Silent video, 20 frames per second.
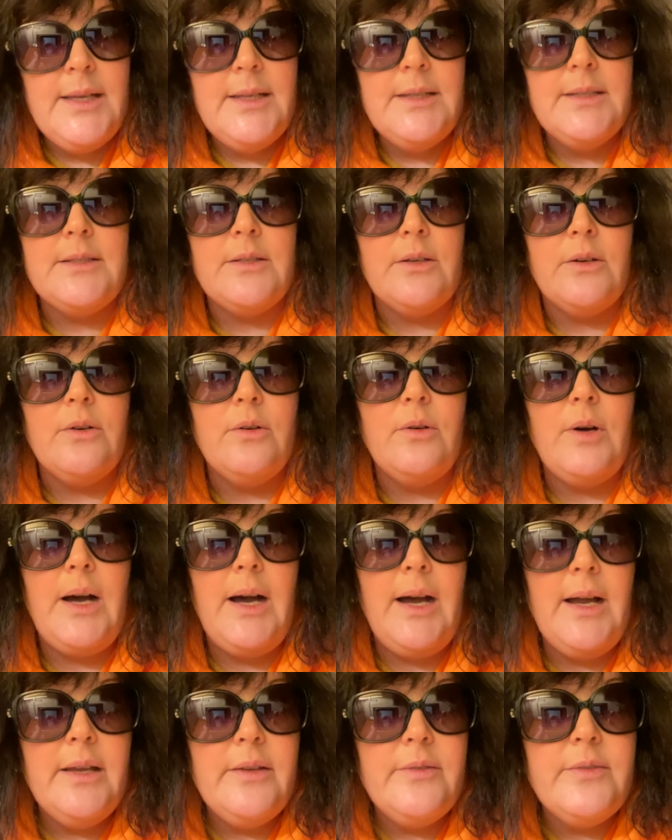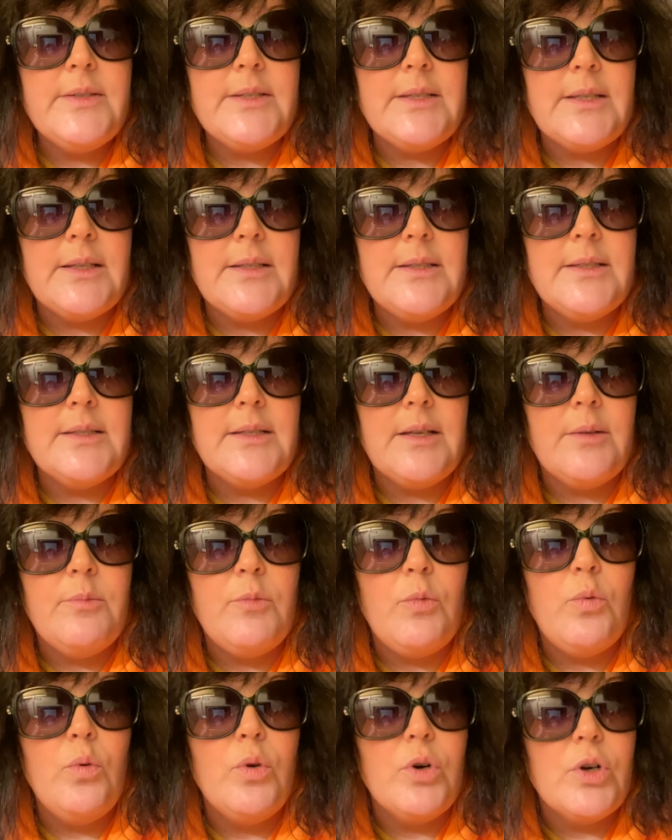So I've said
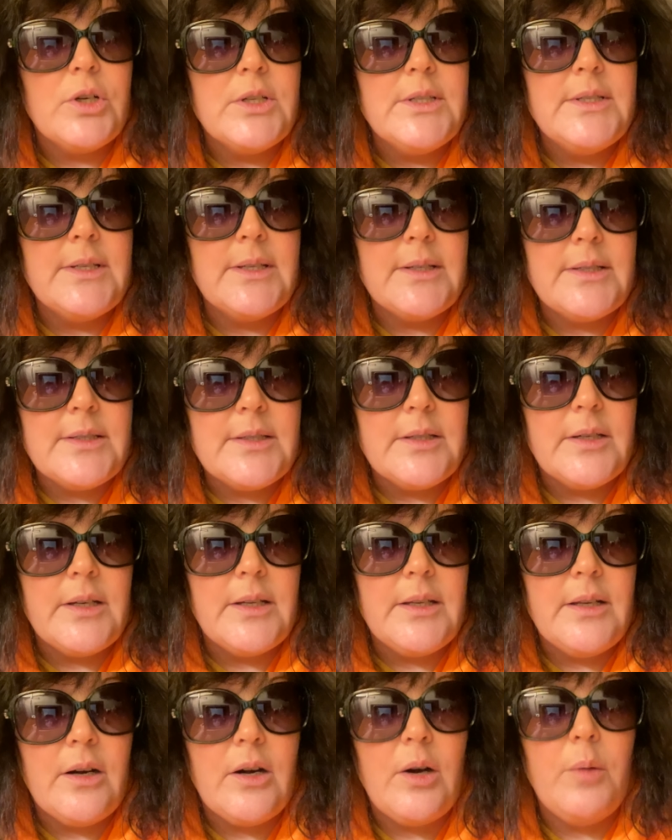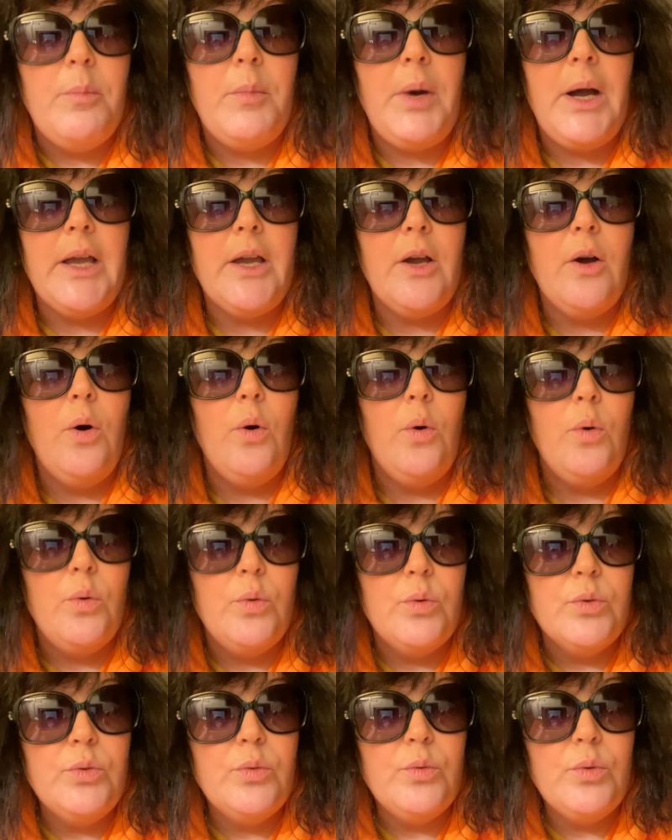some words yesterday that are my
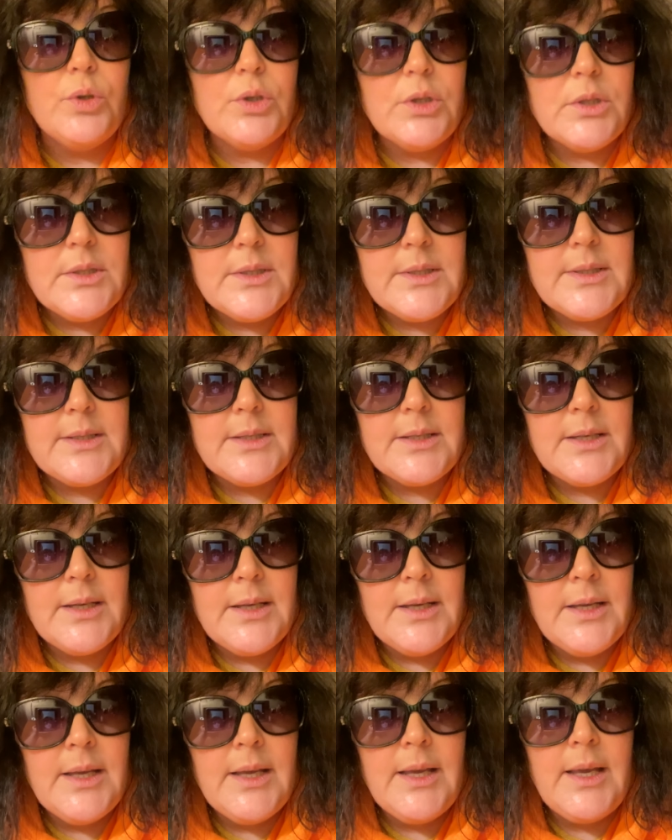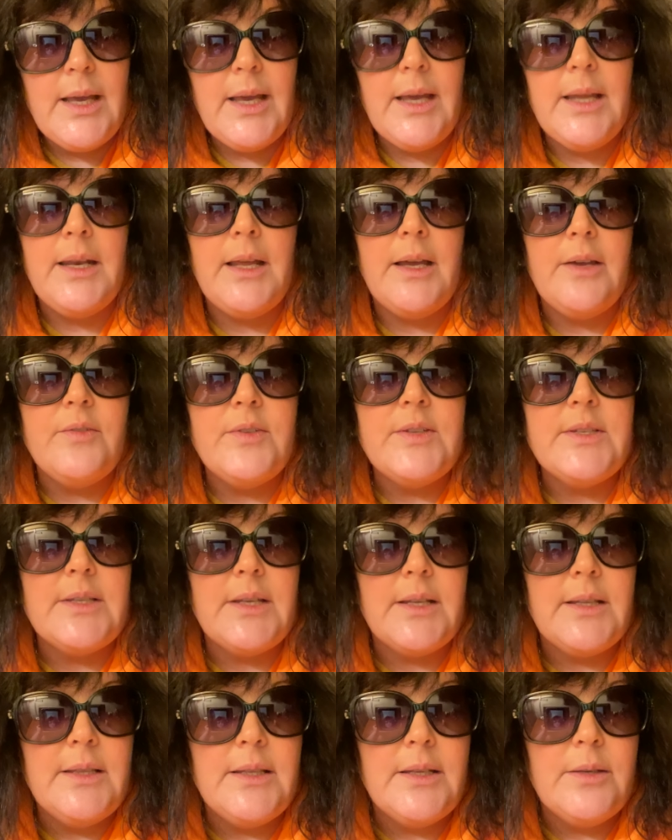own words, and I've
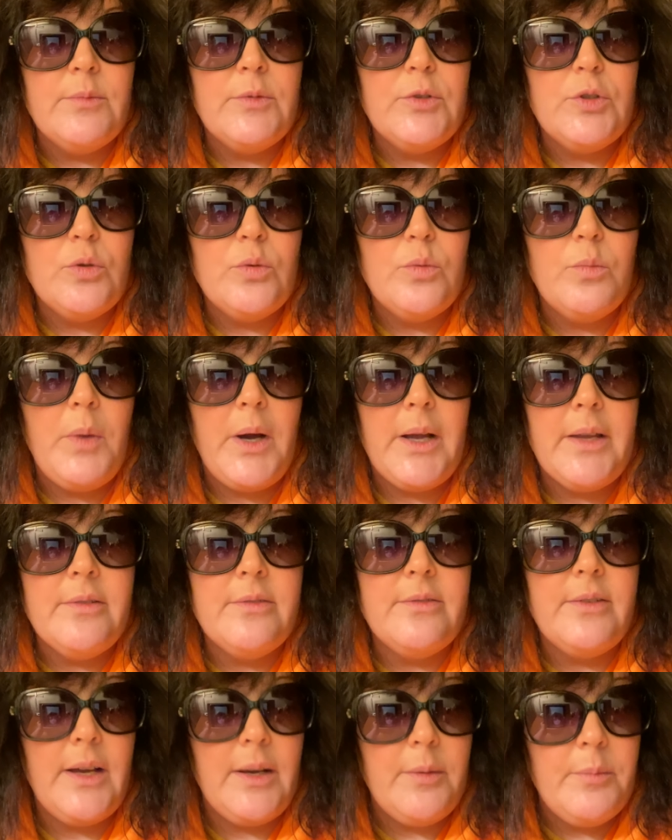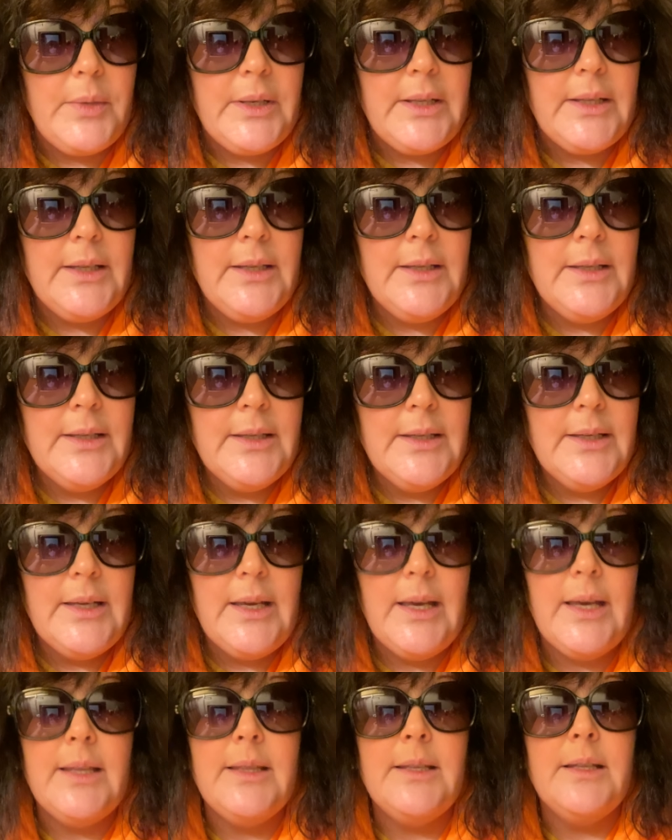said them to my family,
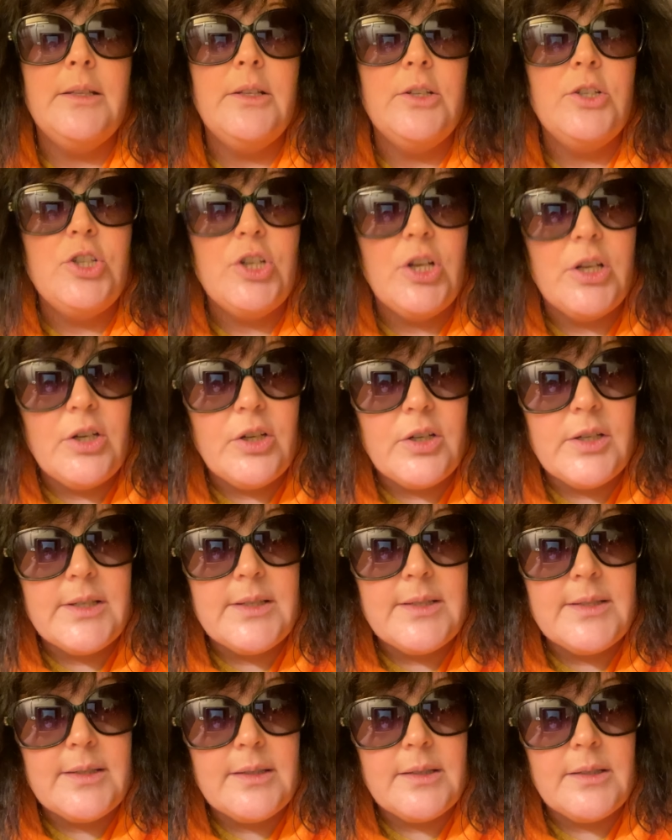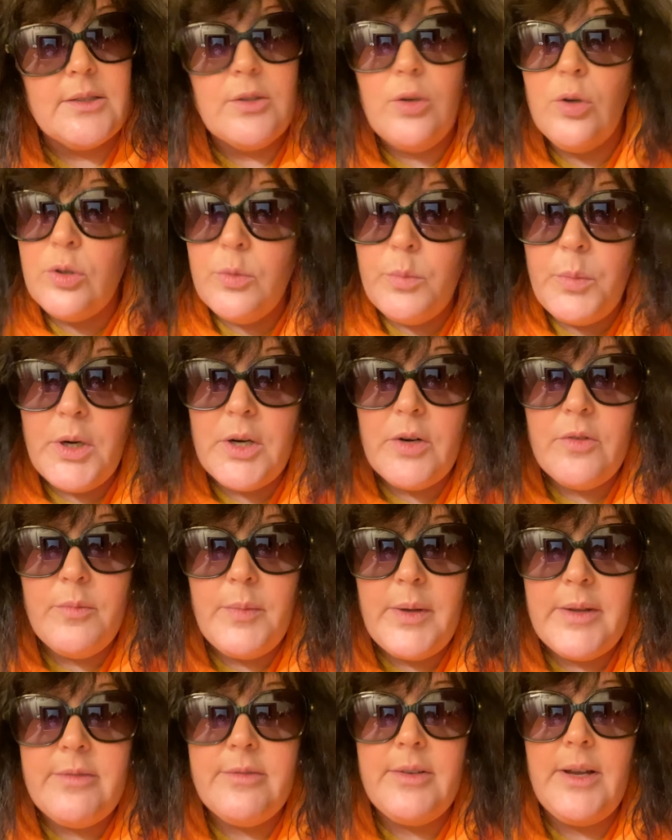and the degenerates are not part of
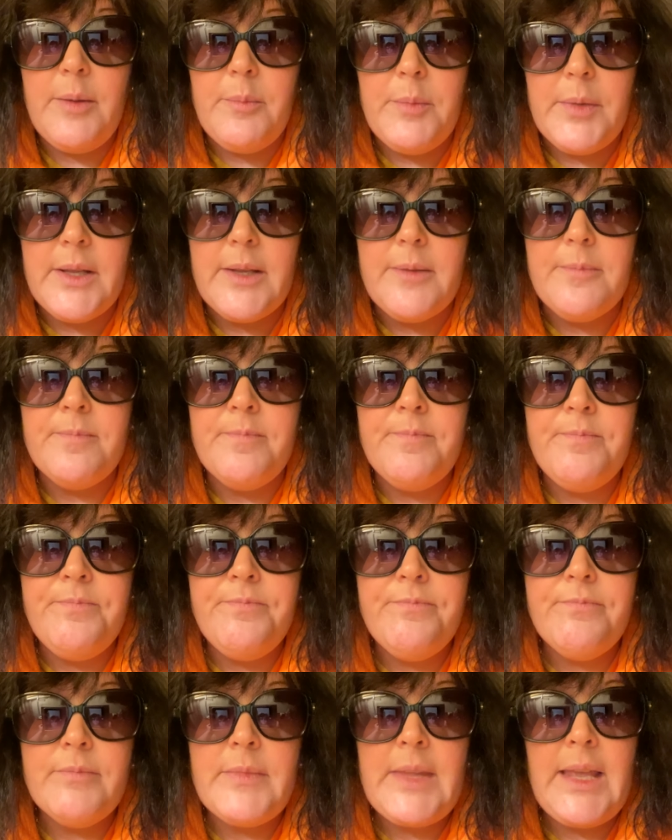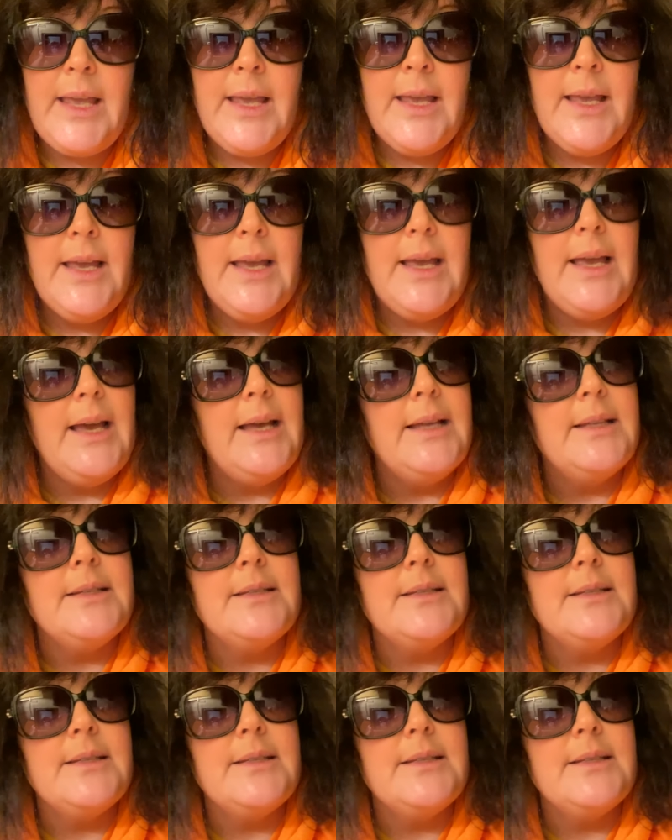my family. And